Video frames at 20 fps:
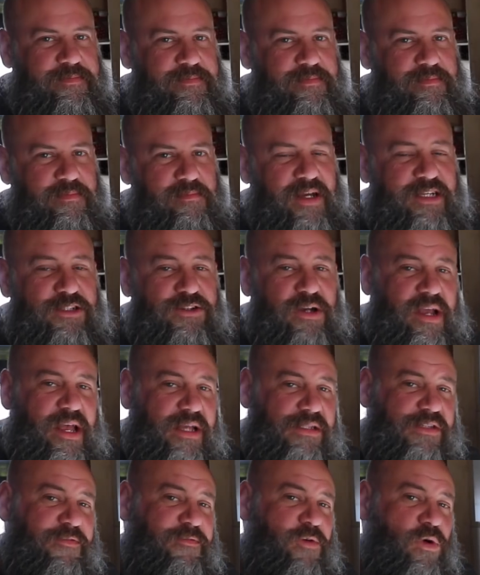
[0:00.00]
My truck
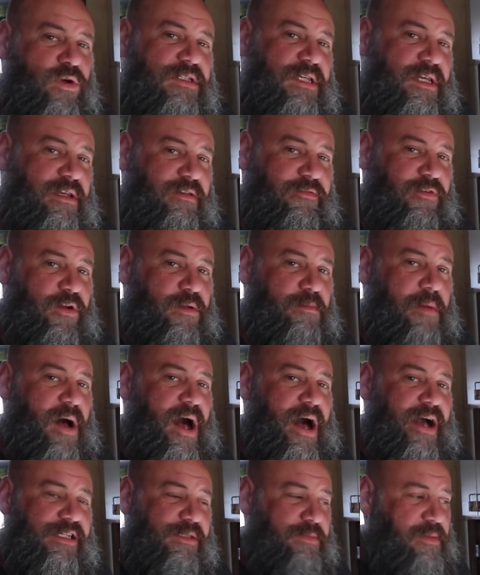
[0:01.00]
has a 14-foot
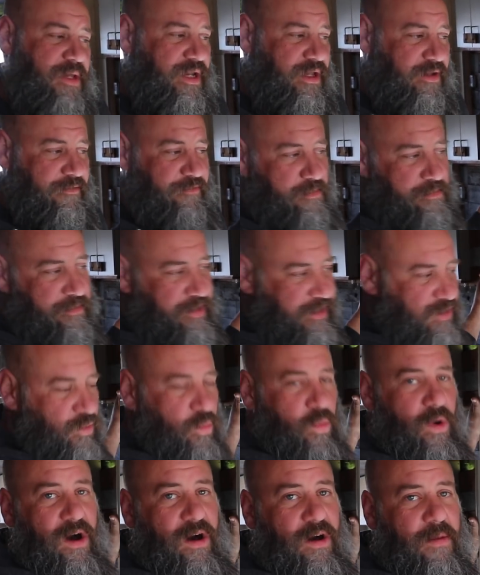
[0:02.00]
box, meaning from this
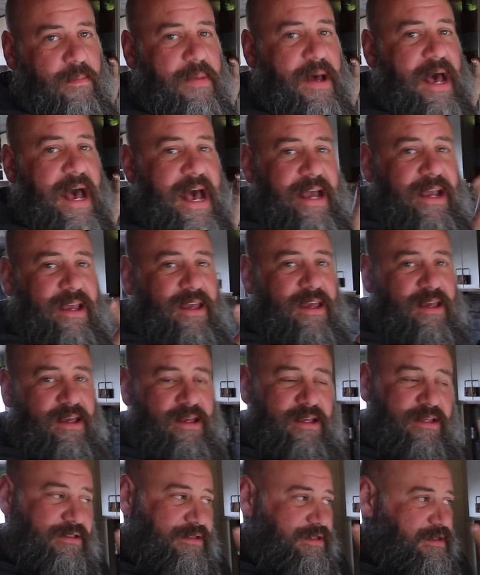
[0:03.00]
wall back
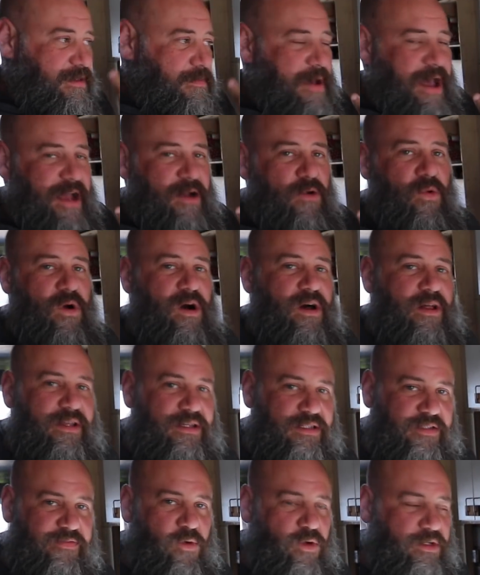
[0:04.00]
to the back wall
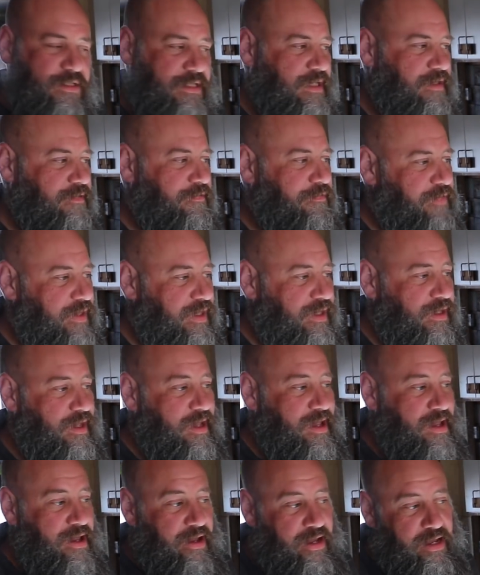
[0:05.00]
is 14 feet,
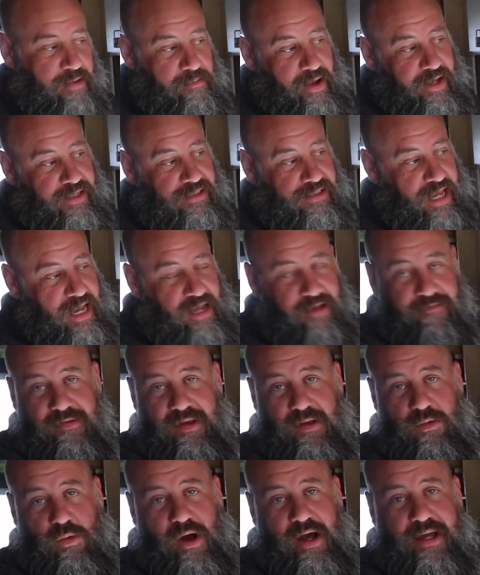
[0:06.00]
and mine's 8
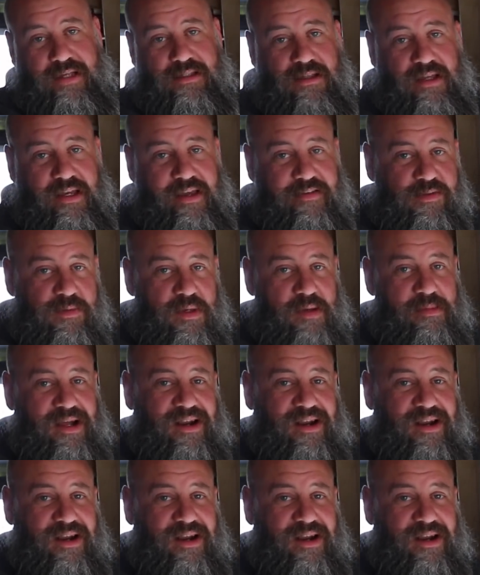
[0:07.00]
feet wide, so that gives me about